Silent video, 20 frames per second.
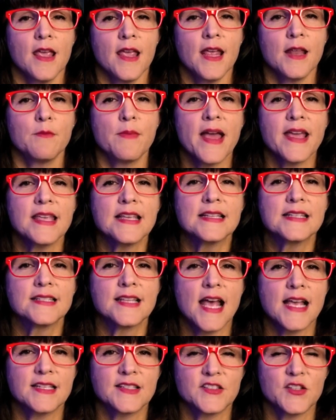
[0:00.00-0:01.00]
In Becky's
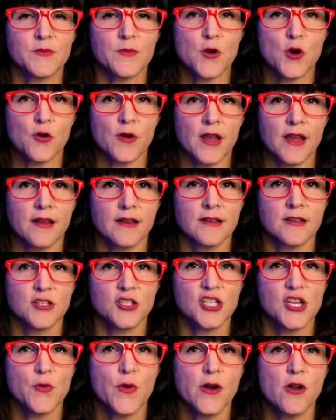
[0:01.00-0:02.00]
testimony,
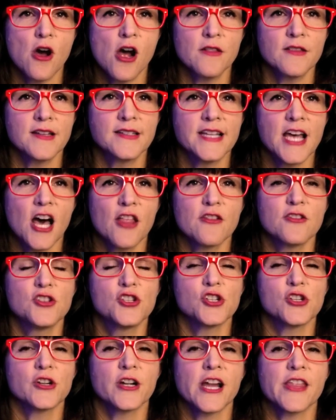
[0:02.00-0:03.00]
she went on to tell the
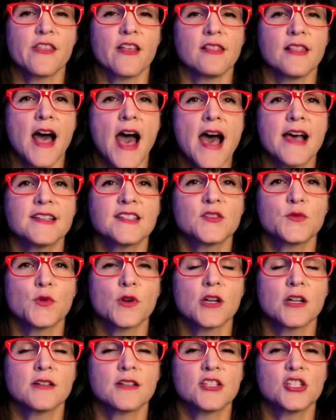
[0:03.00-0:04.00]
jury the last
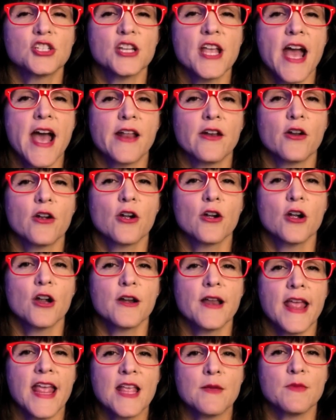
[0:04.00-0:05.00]
words she had
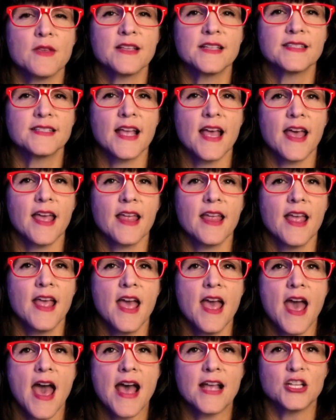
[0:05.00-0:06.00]
heard Amy say
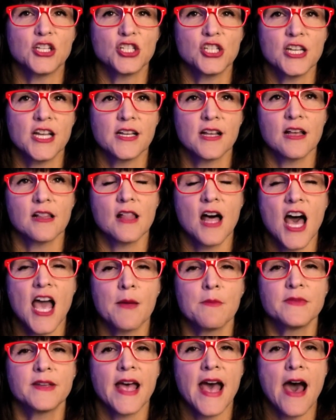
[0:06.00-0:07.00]
as she had
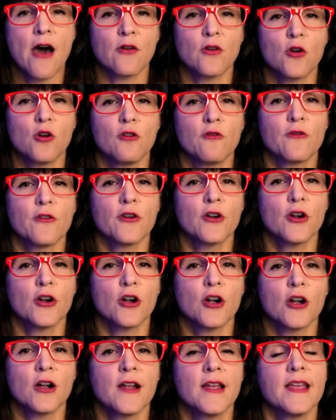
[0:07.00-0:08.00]
climbed out over
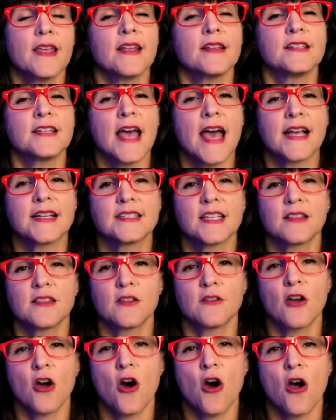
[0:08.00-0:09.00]
her to exit
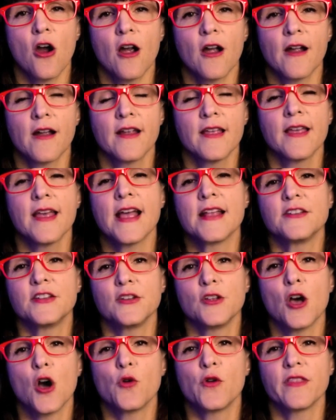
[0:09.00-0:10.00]
the car and to
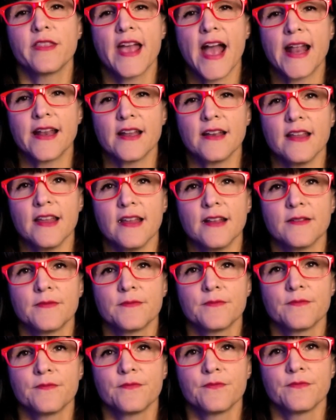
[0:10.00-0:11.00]
go with Kennedy.
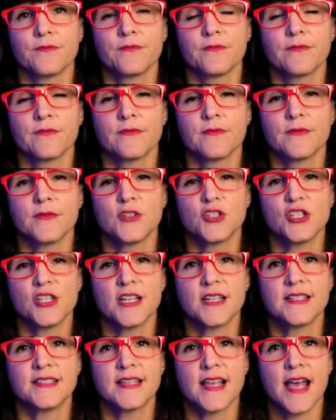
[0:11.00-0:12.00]
She
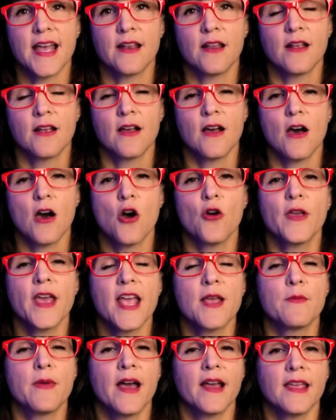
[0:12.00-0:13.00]
had said,
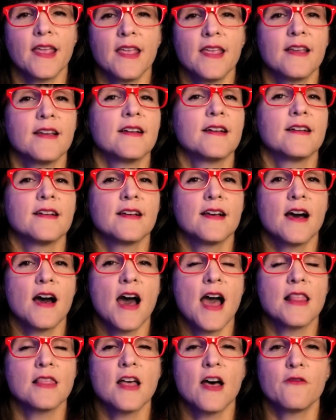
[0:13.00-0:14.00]
"Okay, Becky,
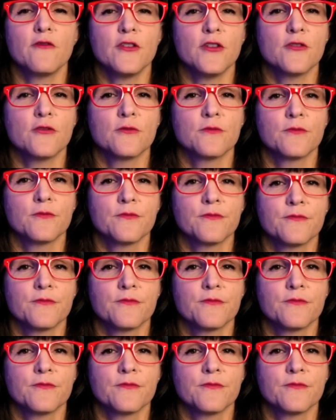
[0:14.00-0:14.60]
I love you."